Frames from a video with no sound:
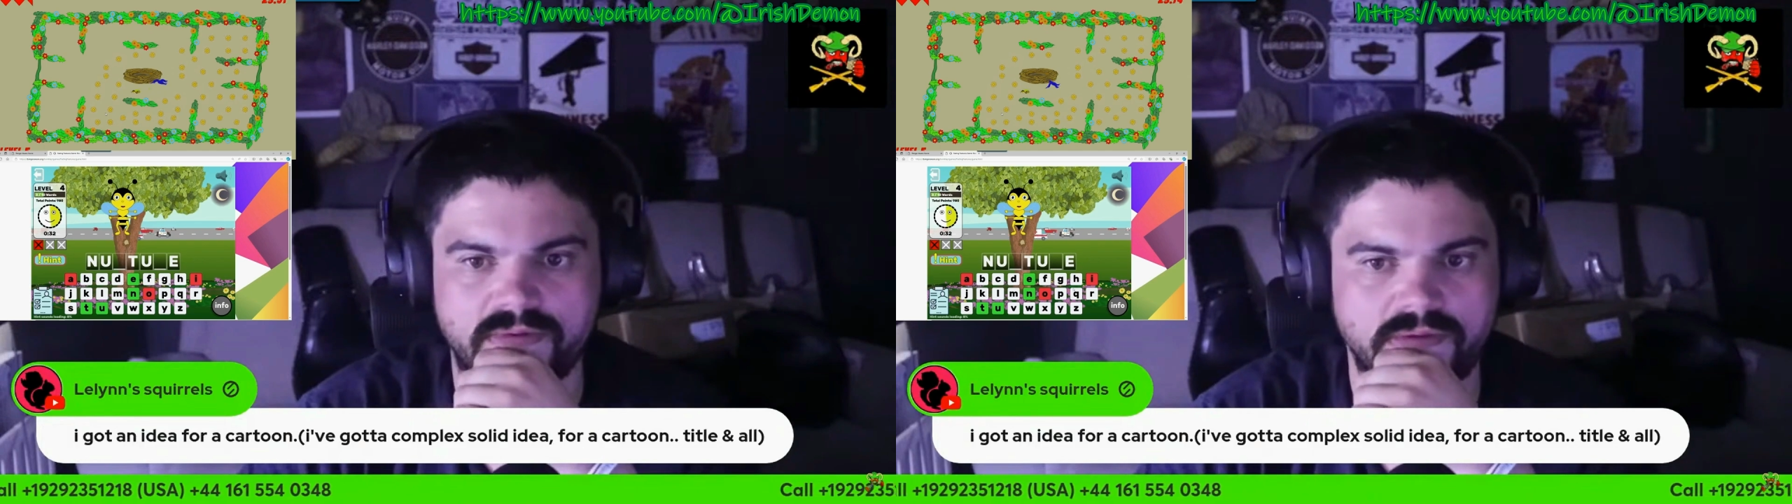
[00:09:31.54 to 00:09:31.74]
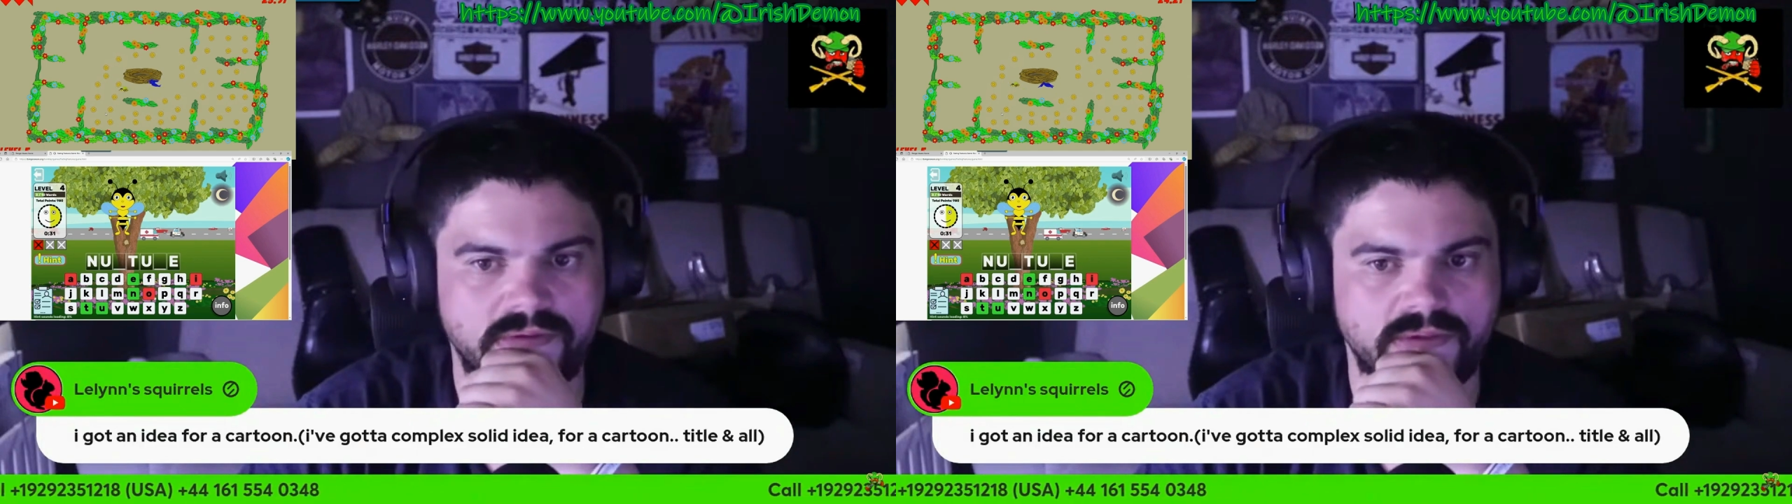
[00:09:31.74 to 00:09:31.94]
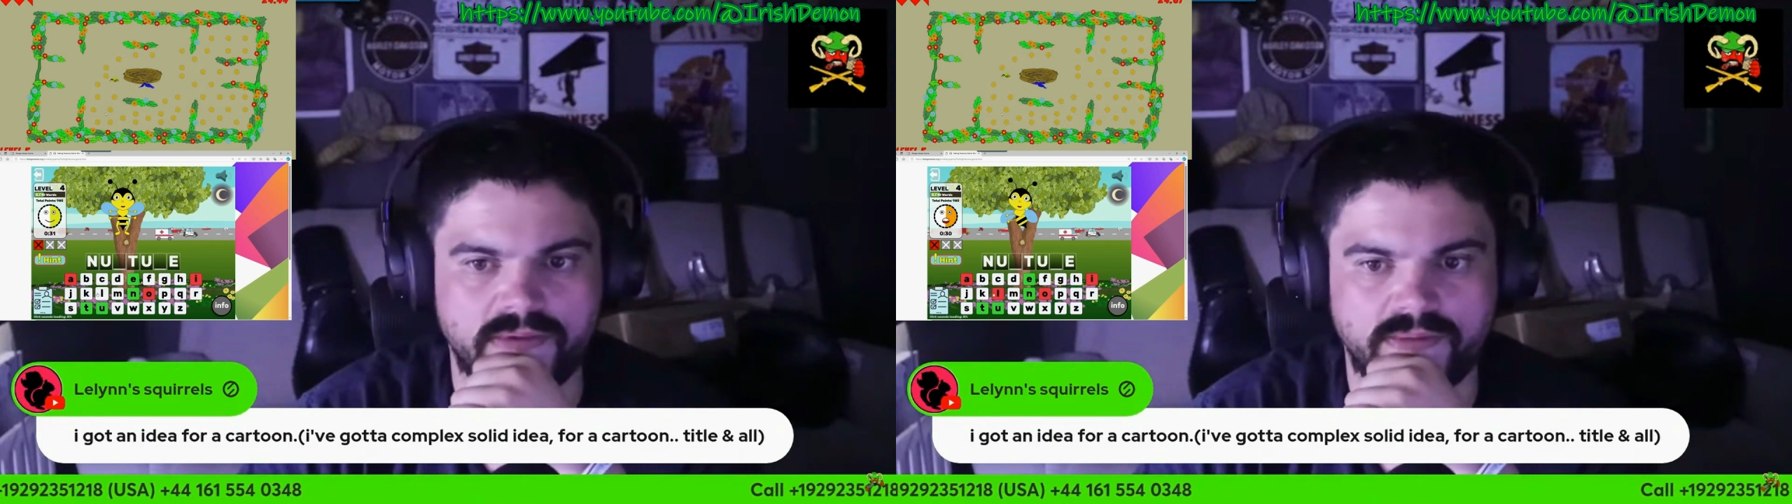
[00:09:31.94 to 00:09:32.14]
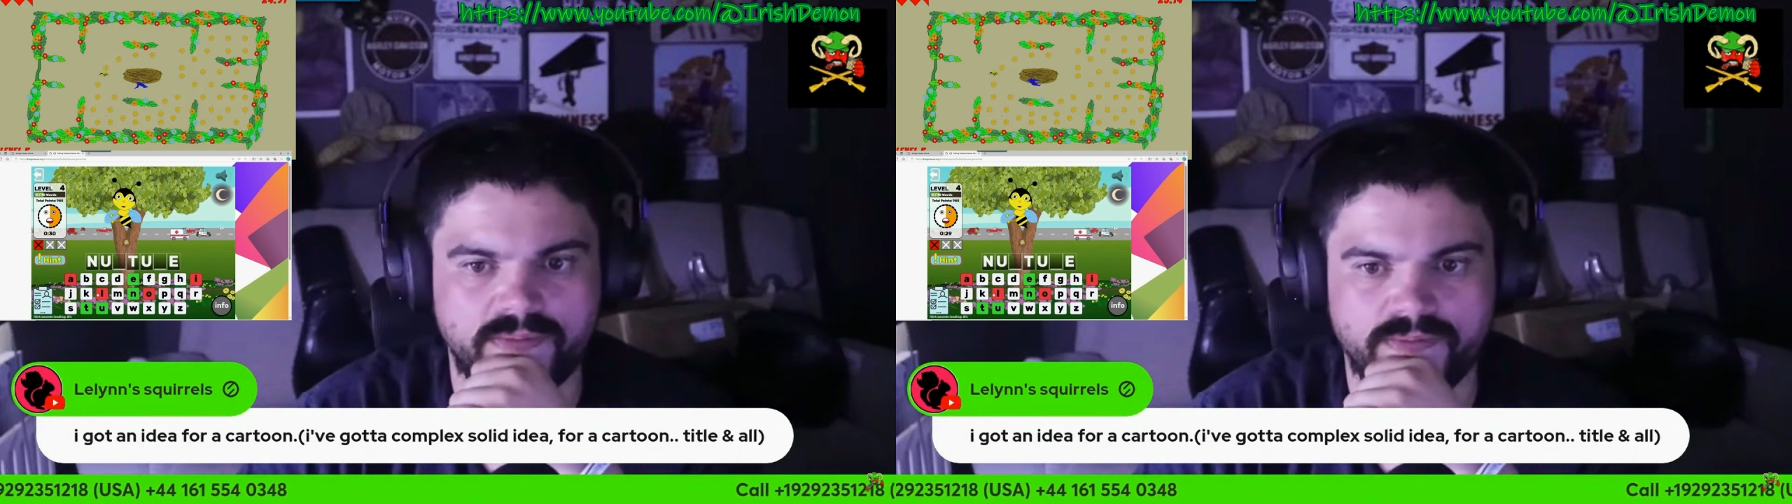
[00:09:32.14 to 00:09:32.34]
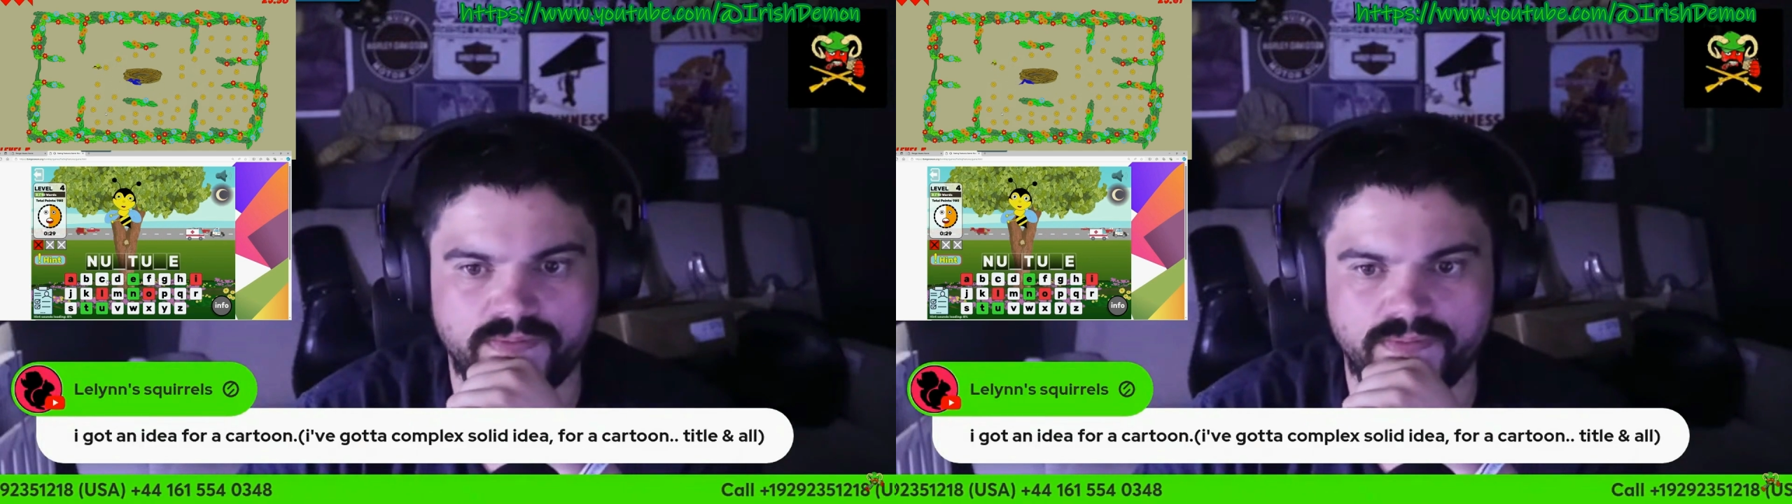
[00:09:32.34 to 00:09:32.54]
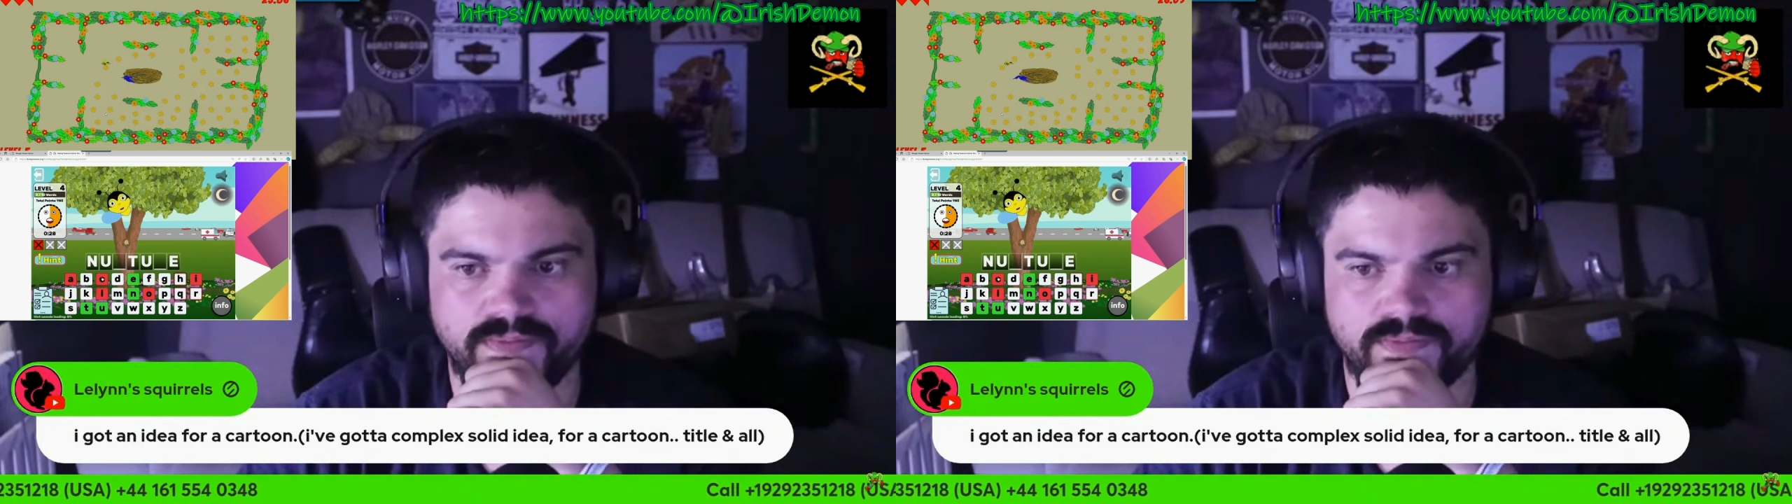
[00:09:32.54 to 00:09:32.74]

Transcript: Then she leased it